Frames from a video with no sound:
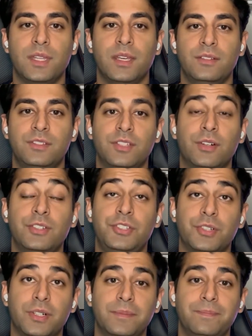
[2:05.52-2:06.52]
So in
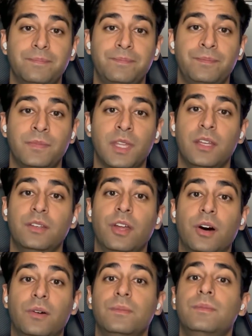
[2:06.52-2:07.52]
short, no,
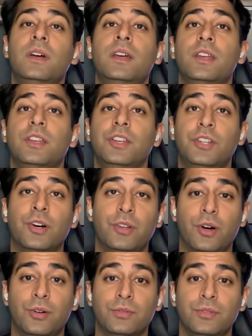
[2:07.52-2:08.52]
you don't
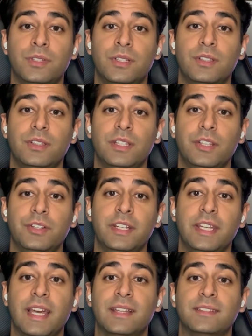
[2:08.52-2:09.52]
own the Unity
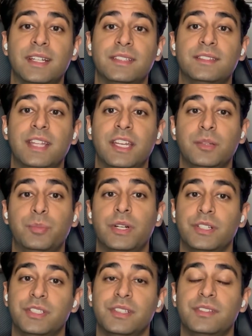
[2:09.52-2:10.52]
assets that you
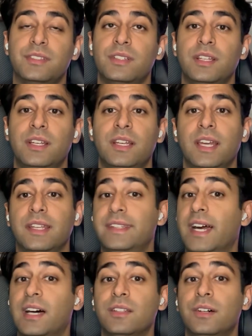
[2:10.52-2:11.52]
purchase and
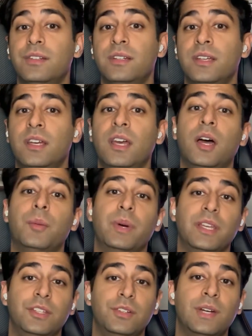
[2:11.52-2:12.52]
download, but
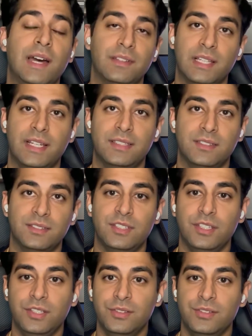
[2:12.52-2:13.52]
you do have the license to
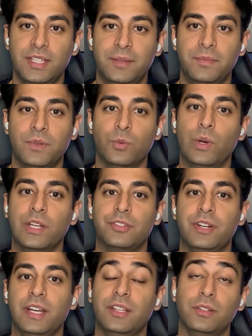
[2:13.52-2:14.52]
use them when
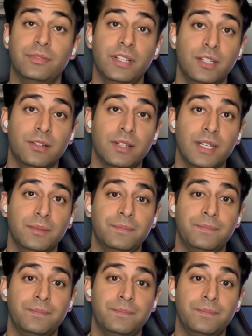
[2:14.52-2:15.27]
creating your video game.